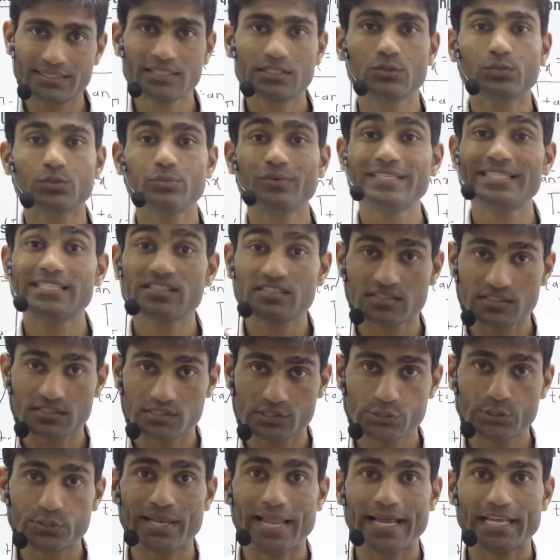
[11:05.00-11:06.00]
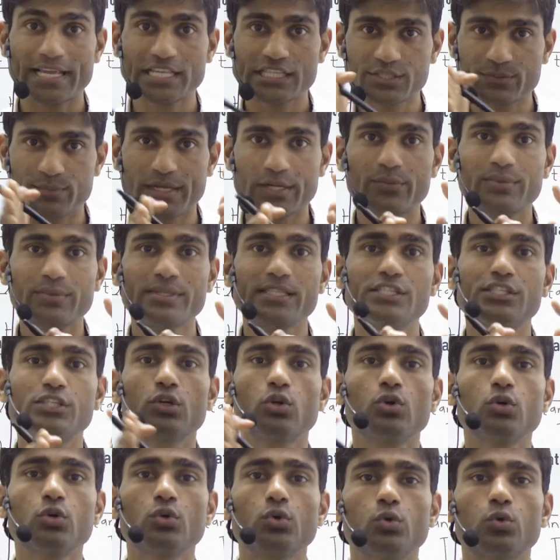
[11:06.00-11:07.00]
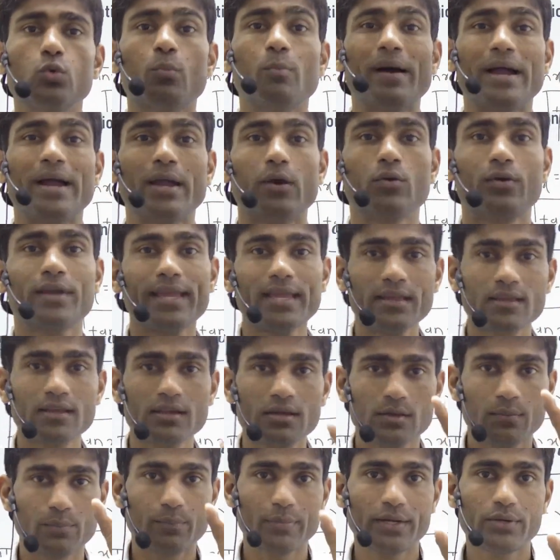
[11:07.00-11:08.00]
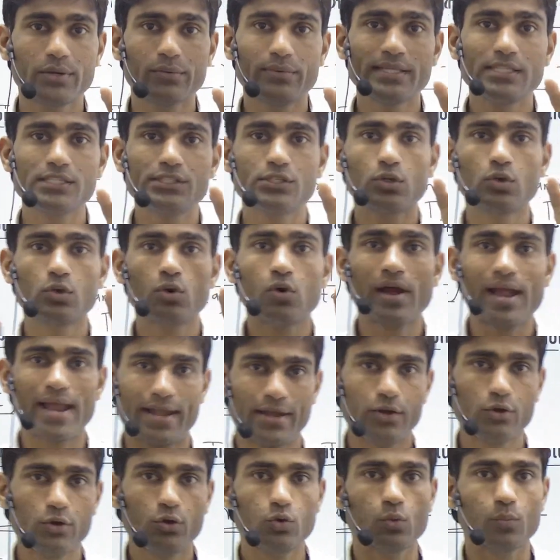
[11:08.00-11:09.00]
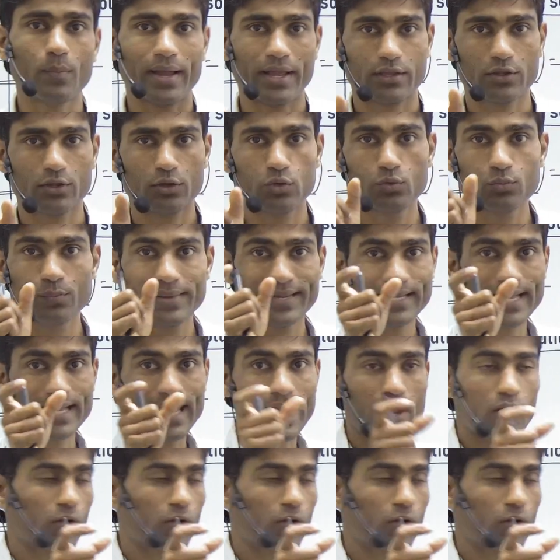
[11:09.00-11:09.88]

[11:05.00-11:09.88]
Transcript: which is also lies between 0 to 2 pi. Okay, between 0 and 2 pi. You may have